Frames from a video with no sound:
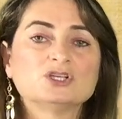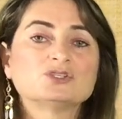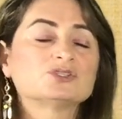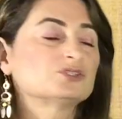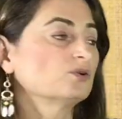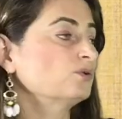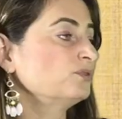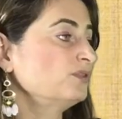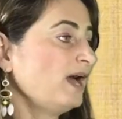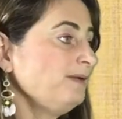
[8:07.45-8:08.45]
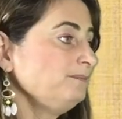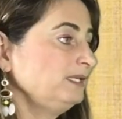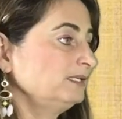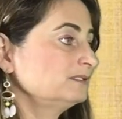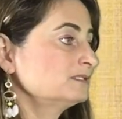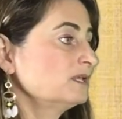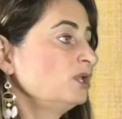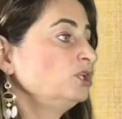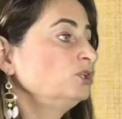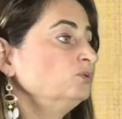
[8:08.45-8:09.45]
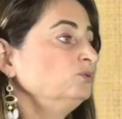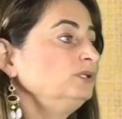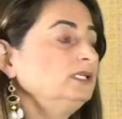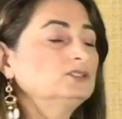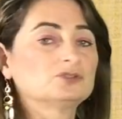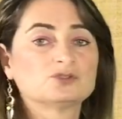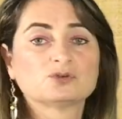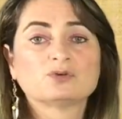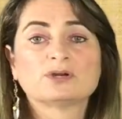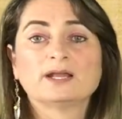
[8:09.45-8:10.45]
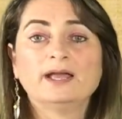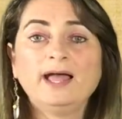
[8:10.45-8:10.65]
So that means you need to score